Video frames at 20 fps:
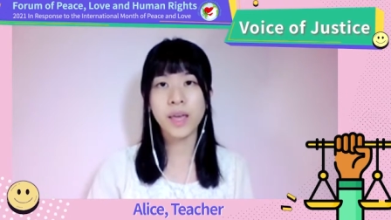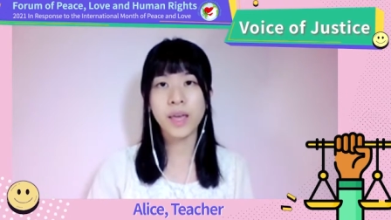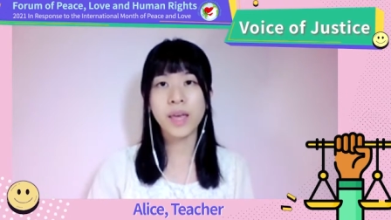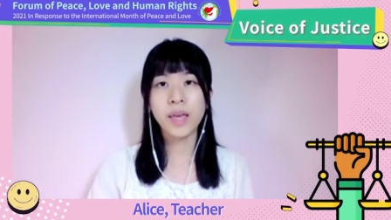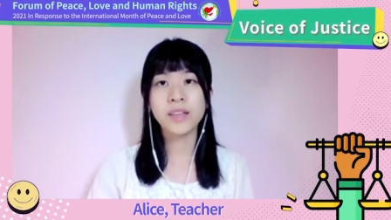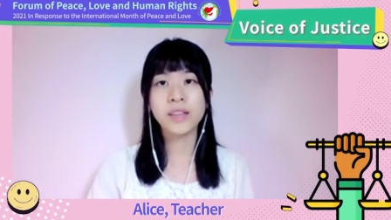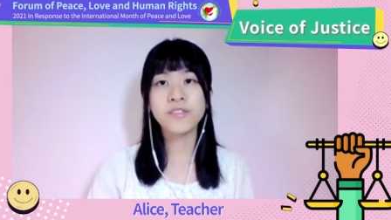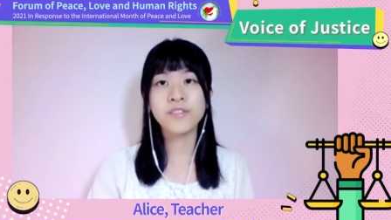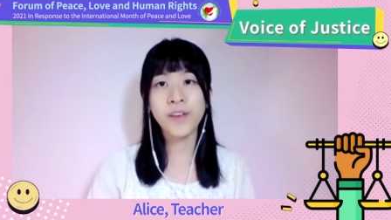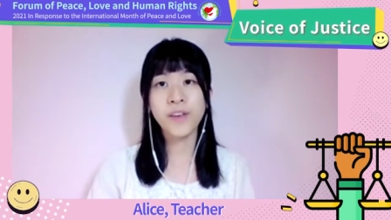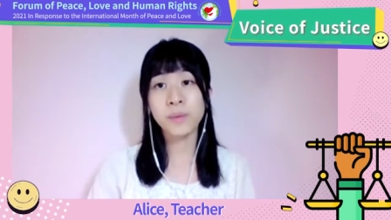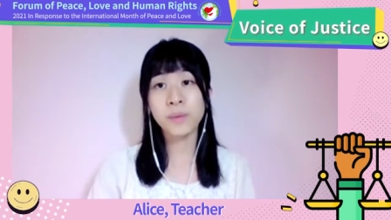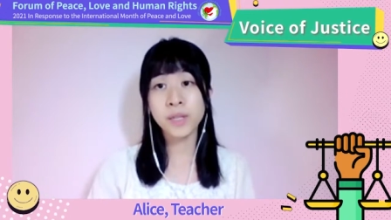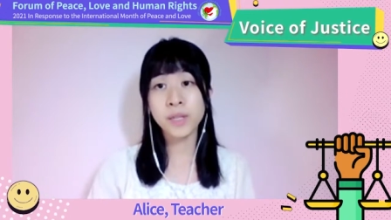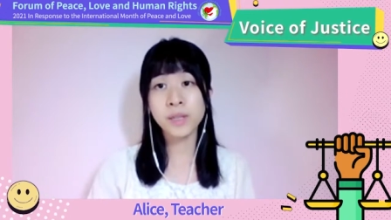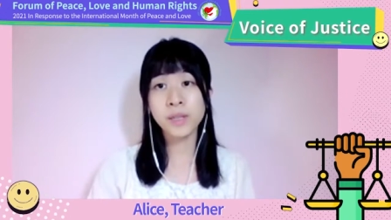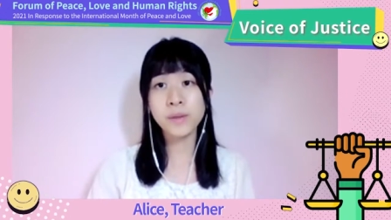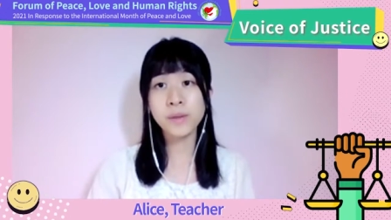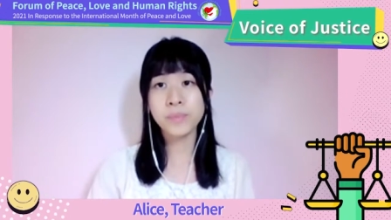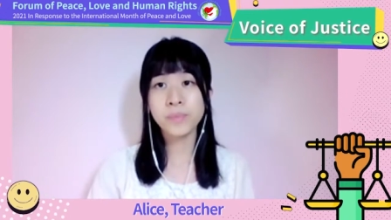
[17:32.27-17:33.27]
In the
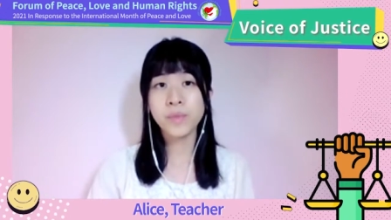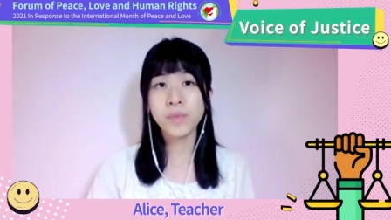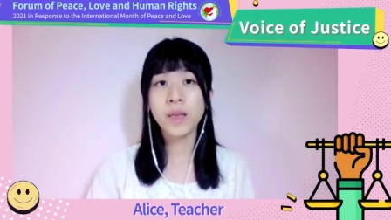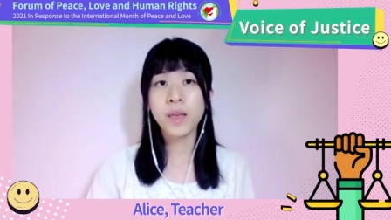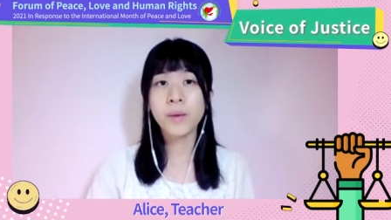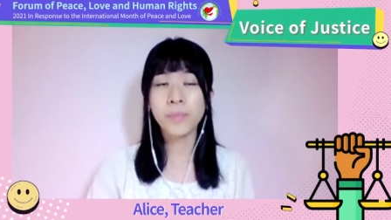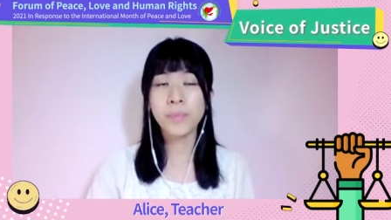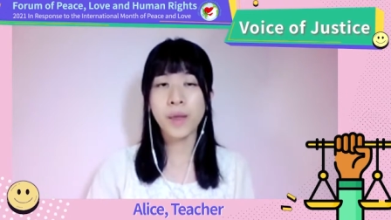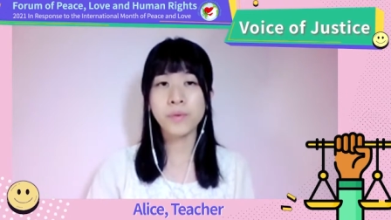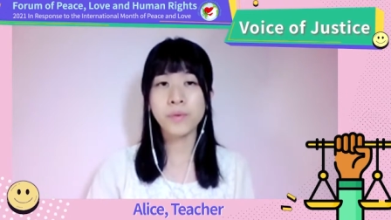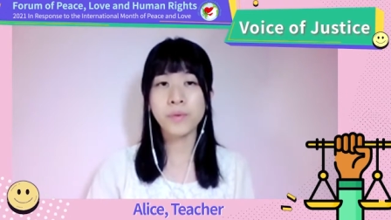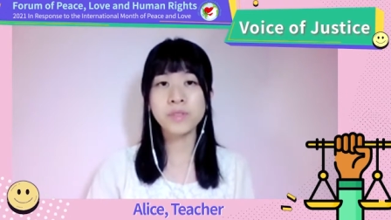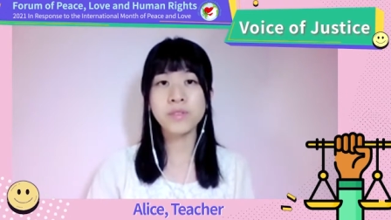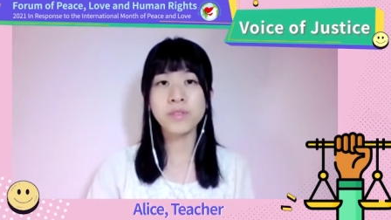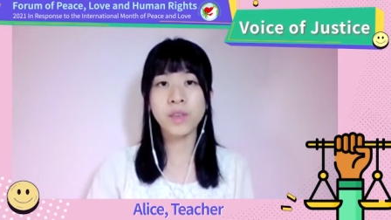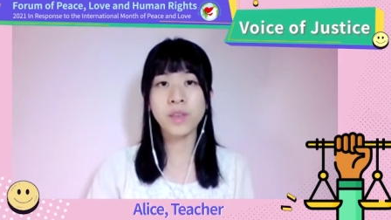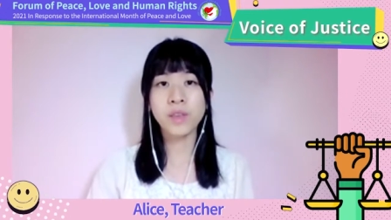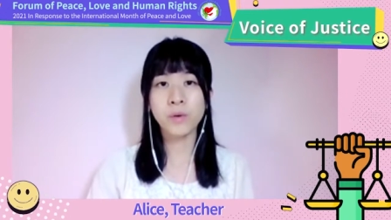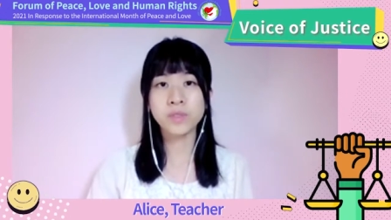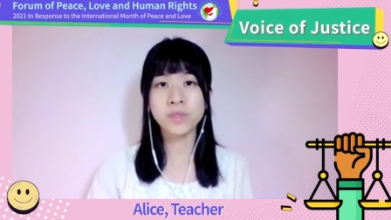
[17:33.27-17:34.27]
family, parents'
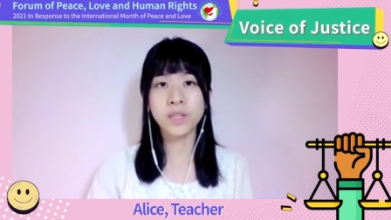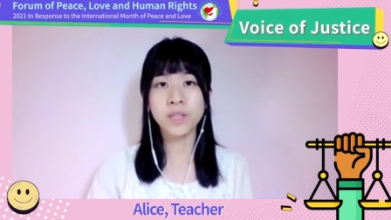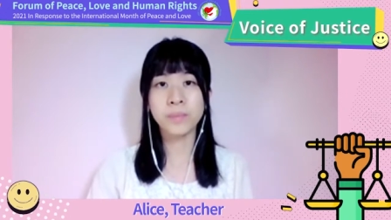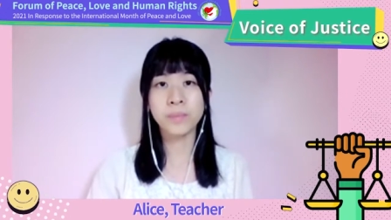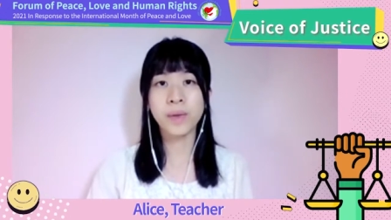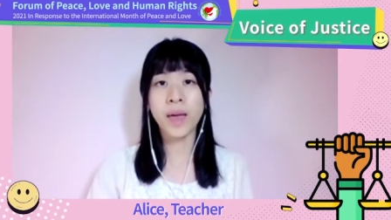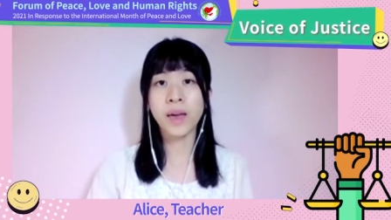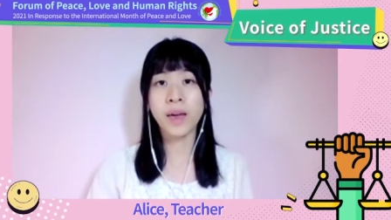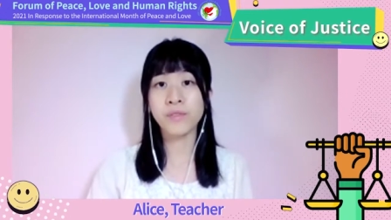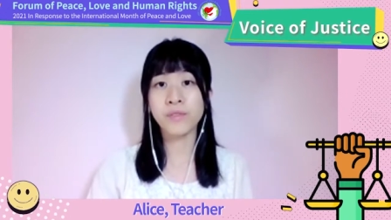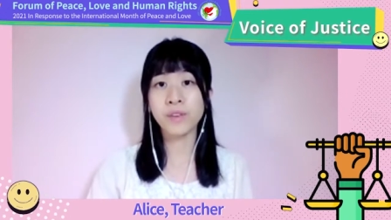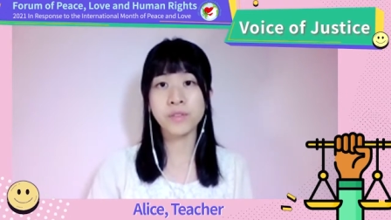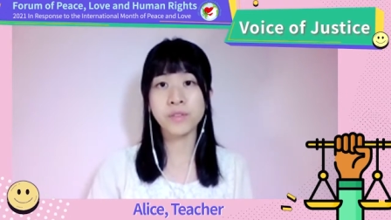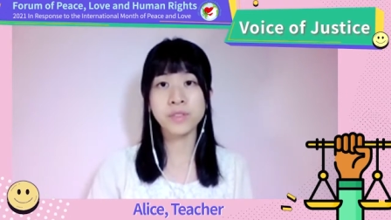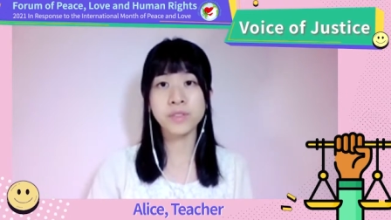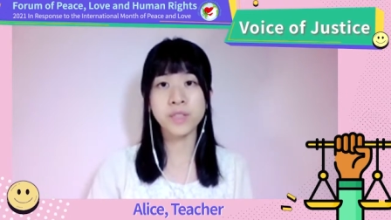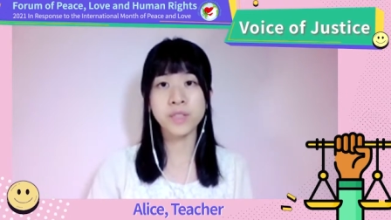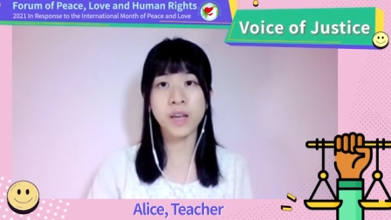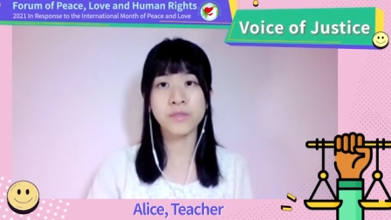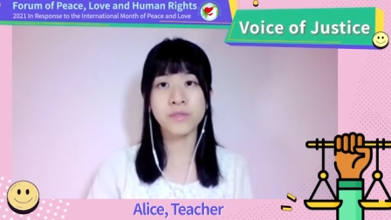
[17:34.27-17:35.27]
thoughts and
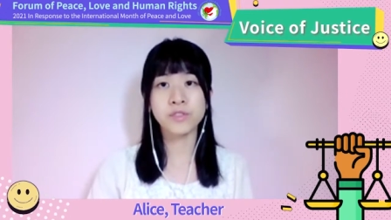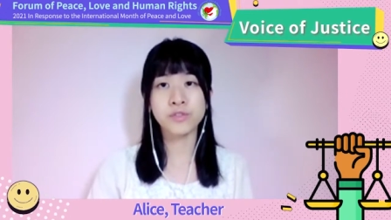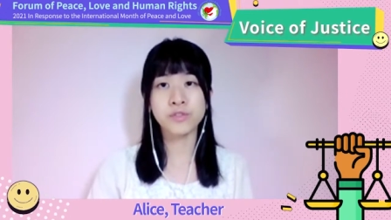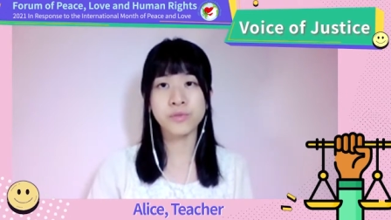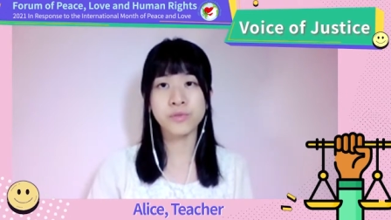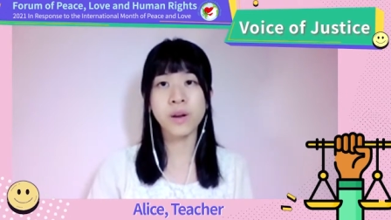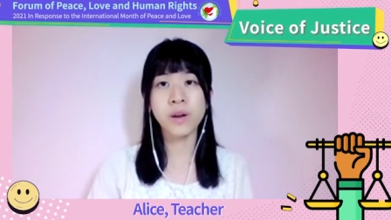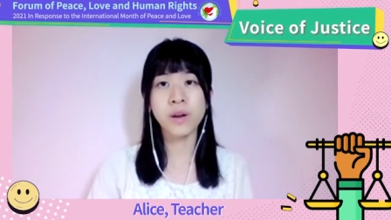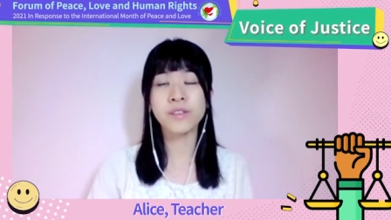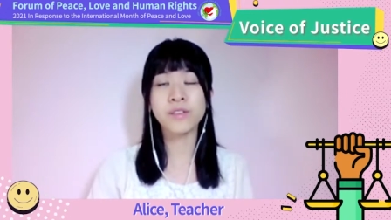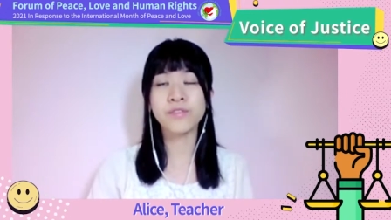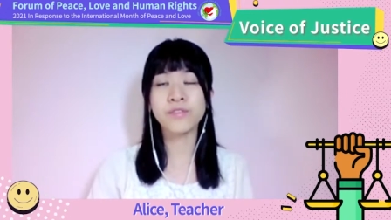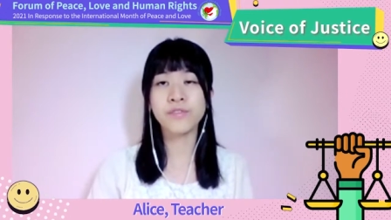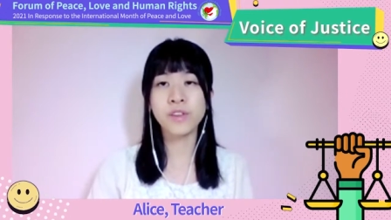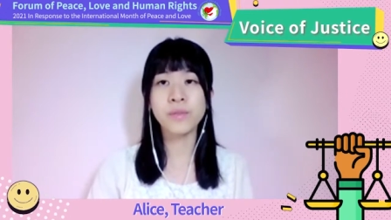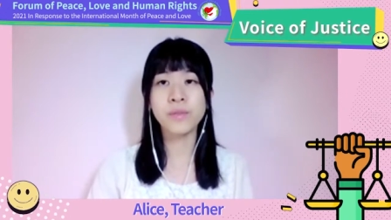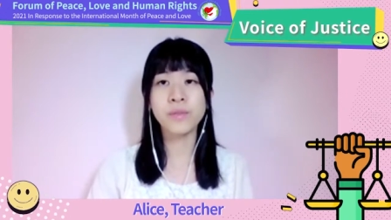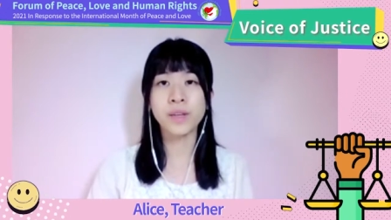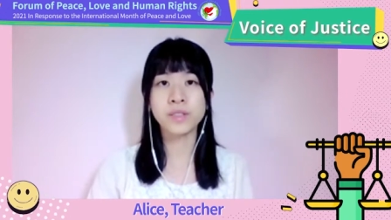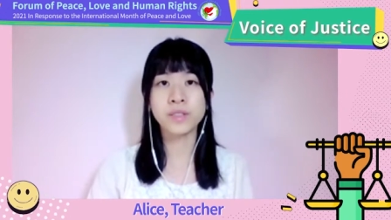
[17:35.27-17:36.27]
behaviors have strong
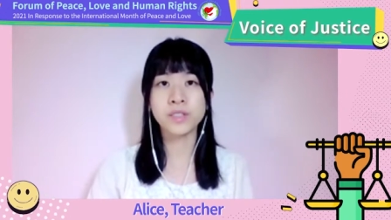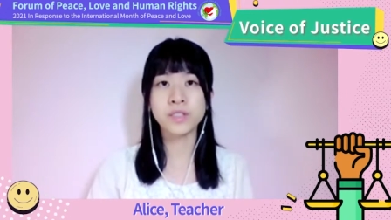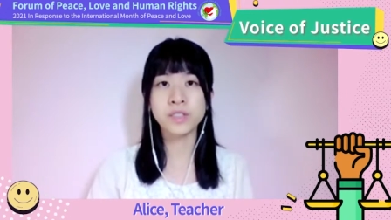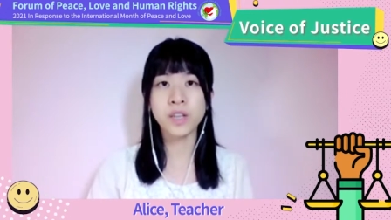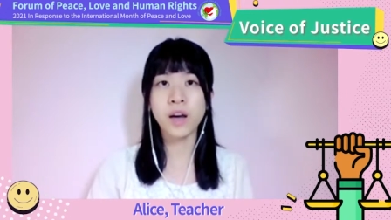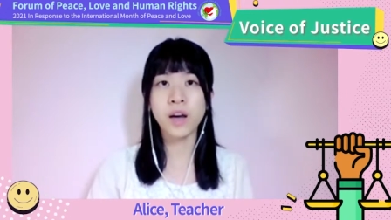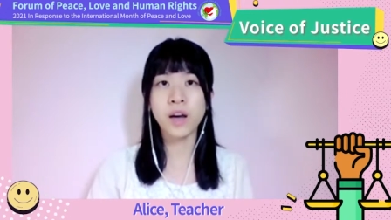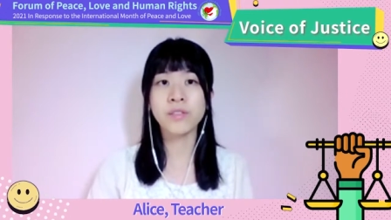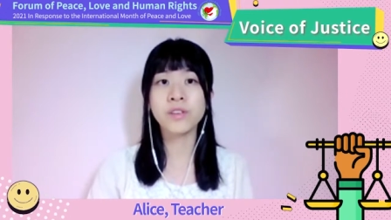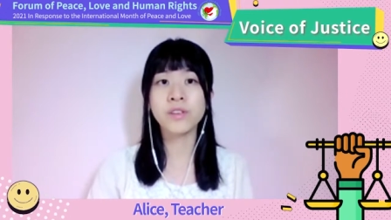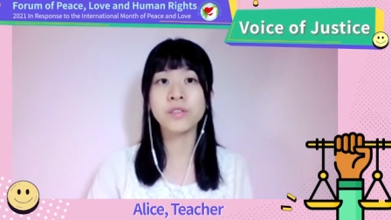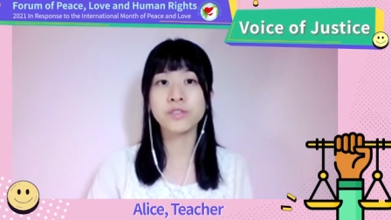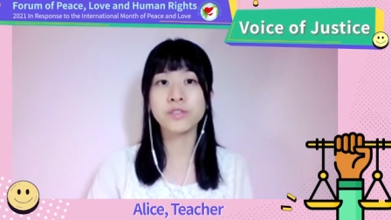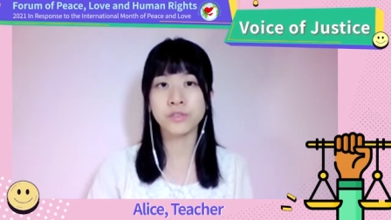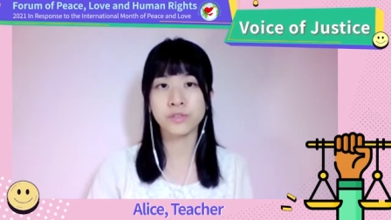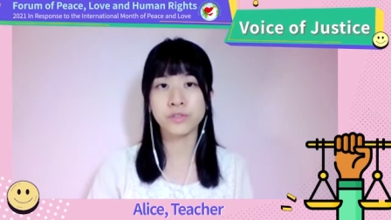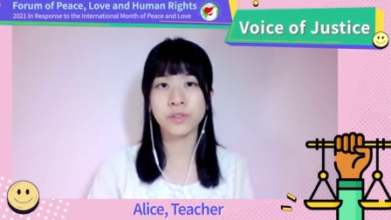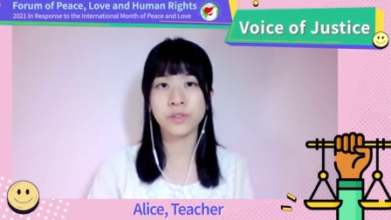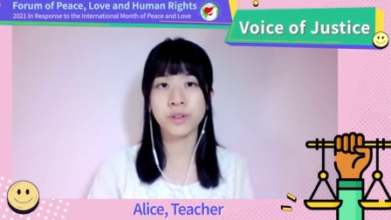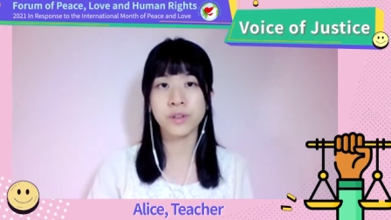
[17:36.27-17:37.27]
influence on their
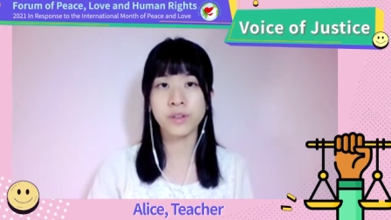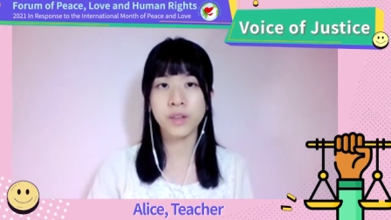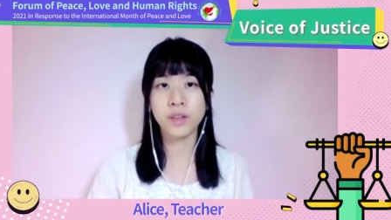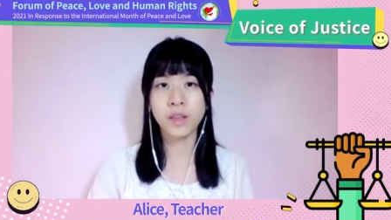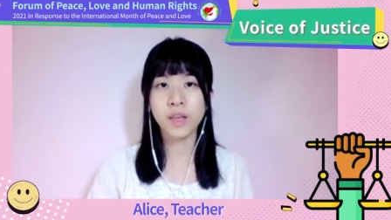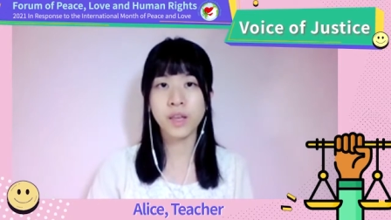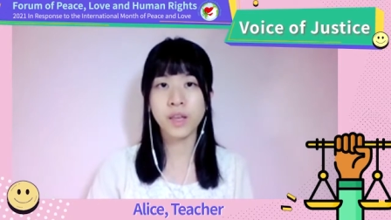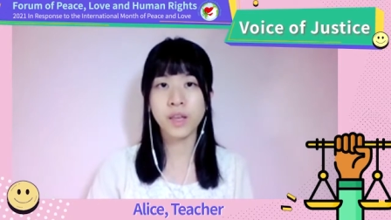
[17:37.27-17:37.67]
children,